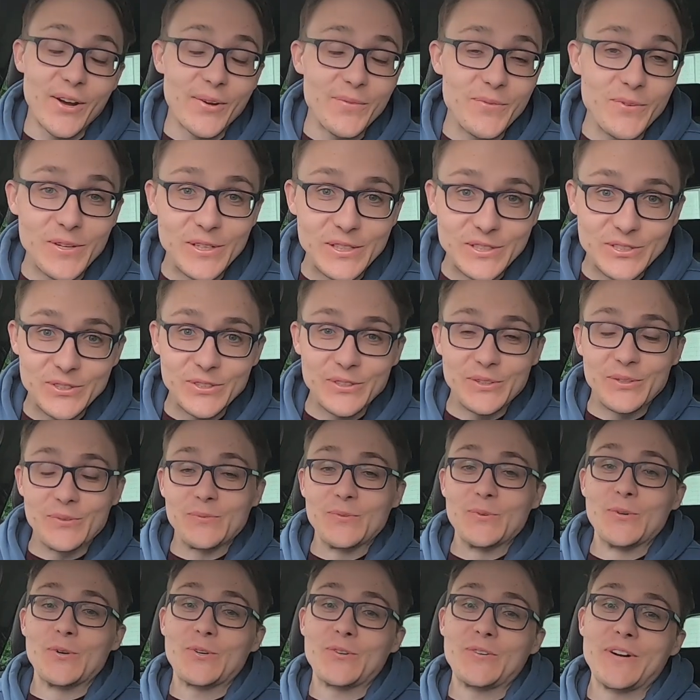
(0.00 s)
hope you enjoyed
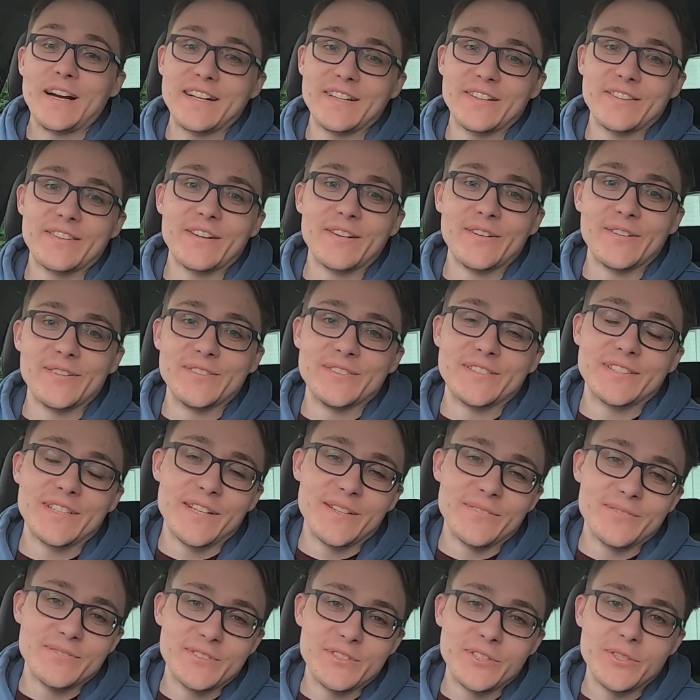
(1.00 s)
the walk around of those
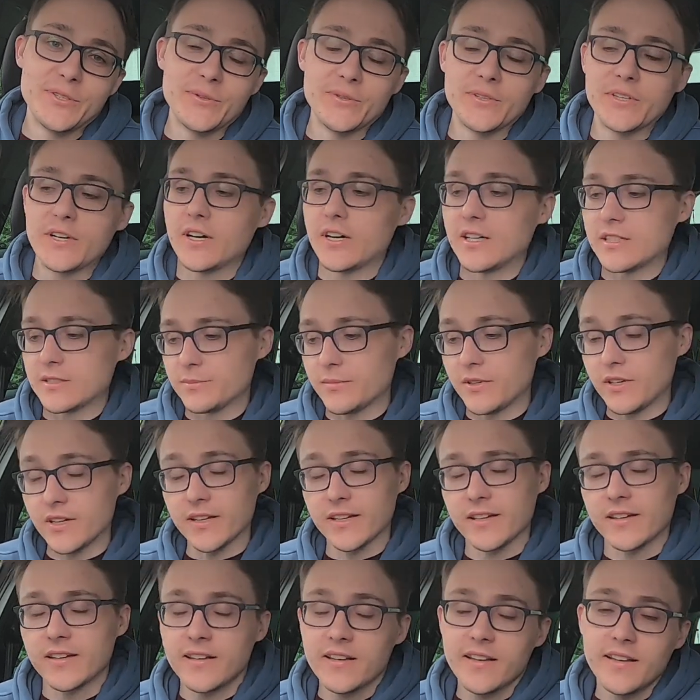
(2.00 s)
two cars.
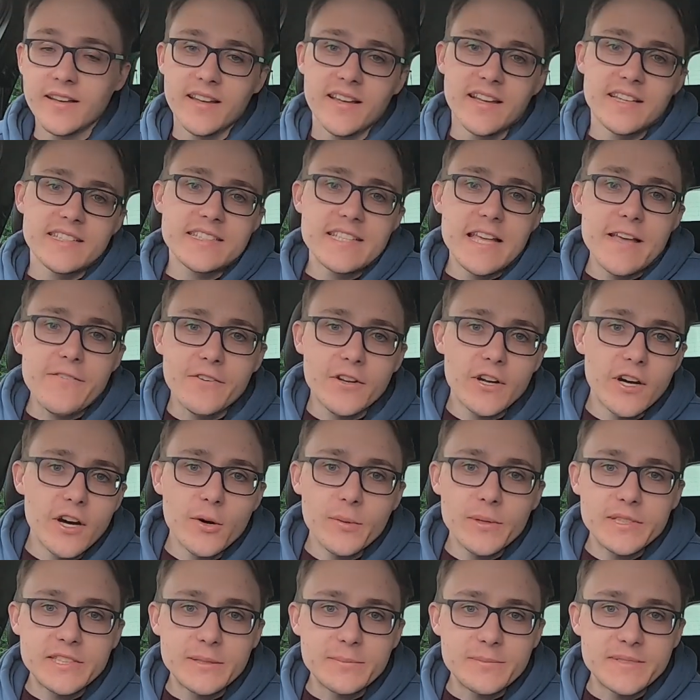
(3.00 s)
My
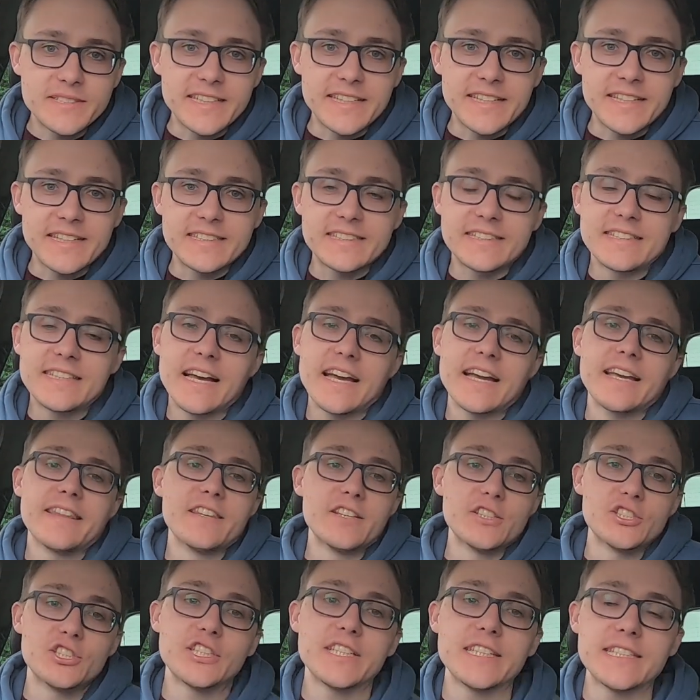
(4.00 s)
7R, which I'm sitting in today,
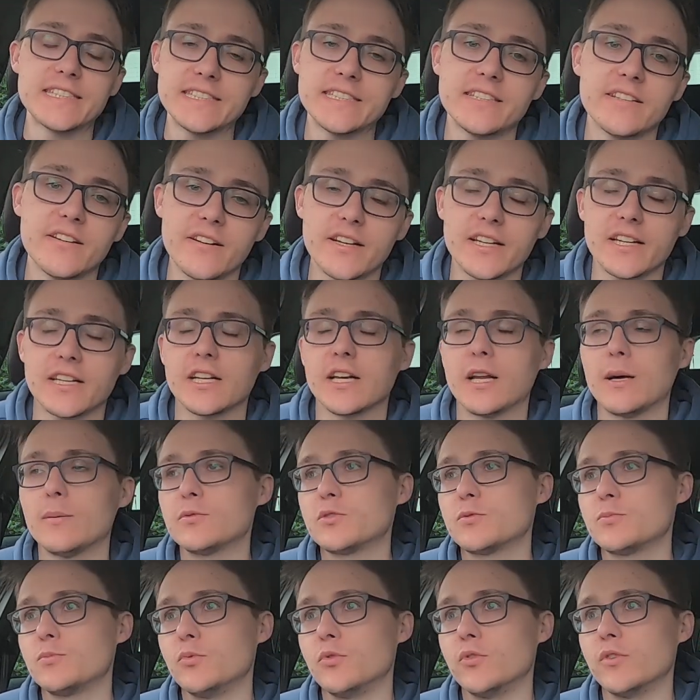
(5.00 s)
and the GTI
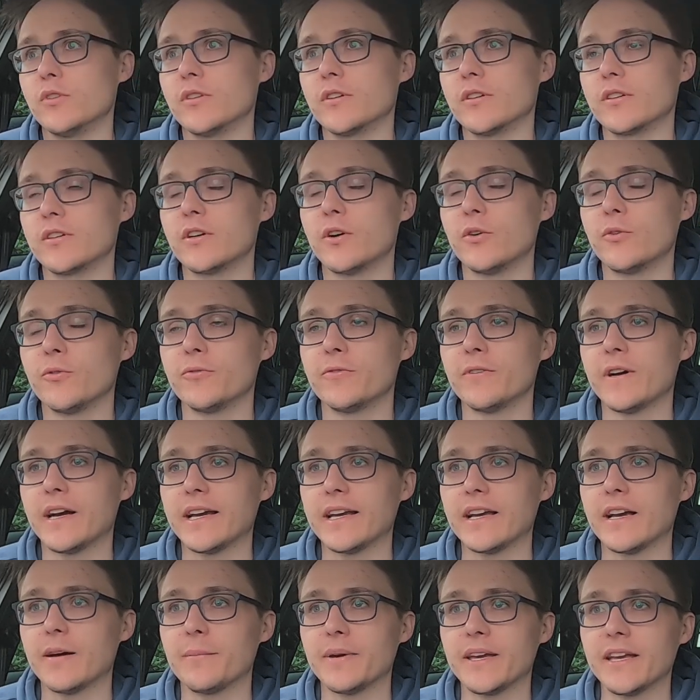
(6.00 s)
Clubsport, the Golf
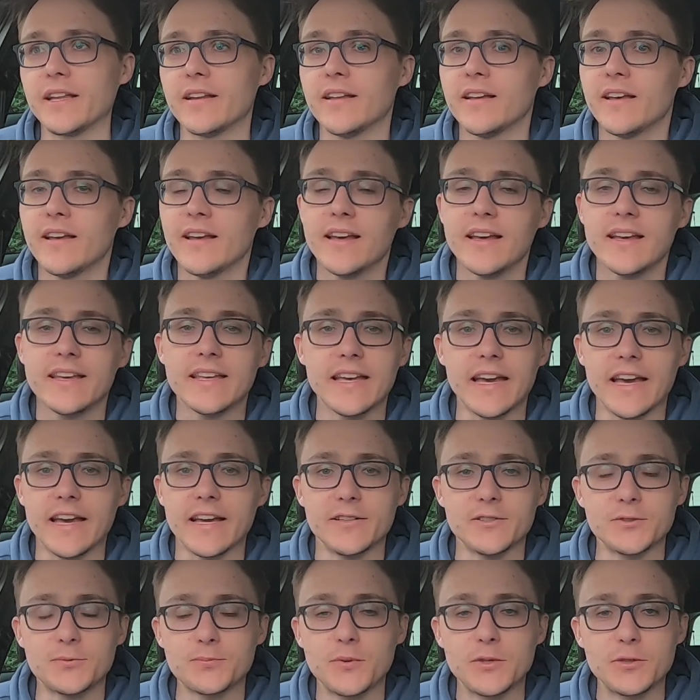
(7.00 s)
8. I mean, yeah,
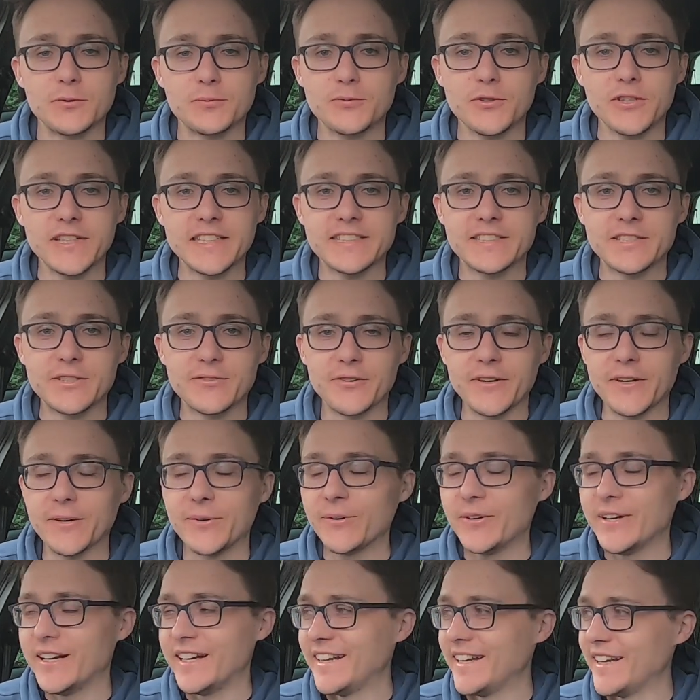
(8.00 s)
it was pretty
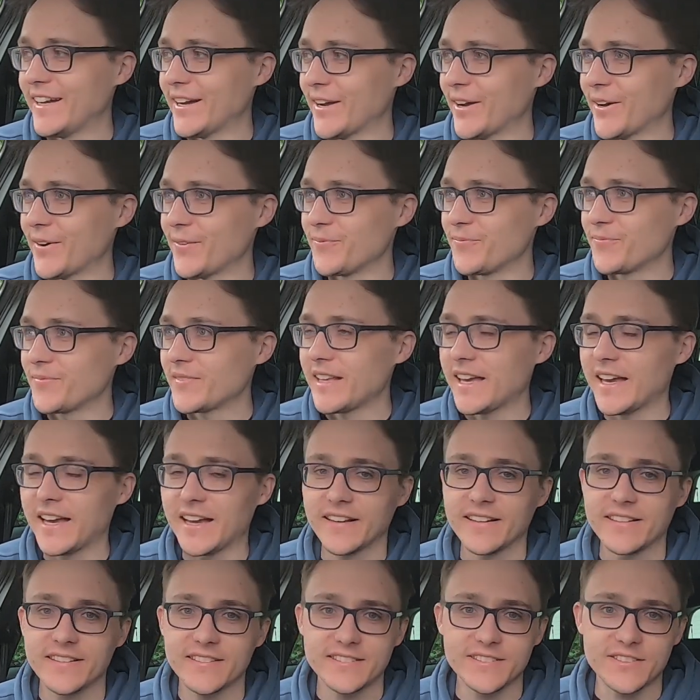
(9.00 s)
surreal.
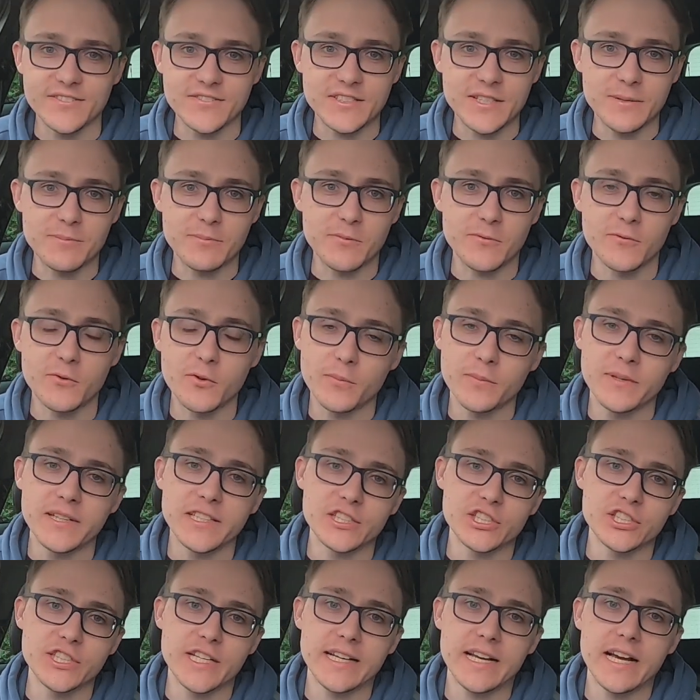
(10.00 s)
Yeah, as I've said before,
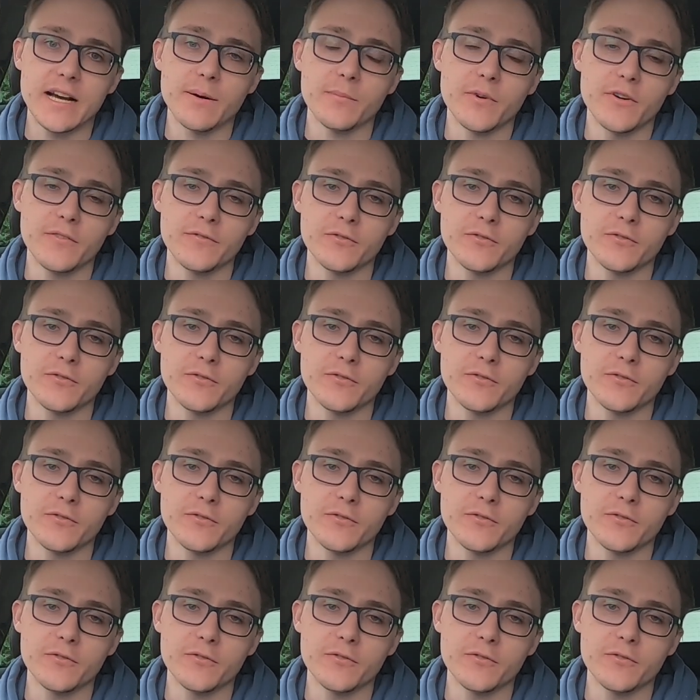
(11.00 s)
please check out my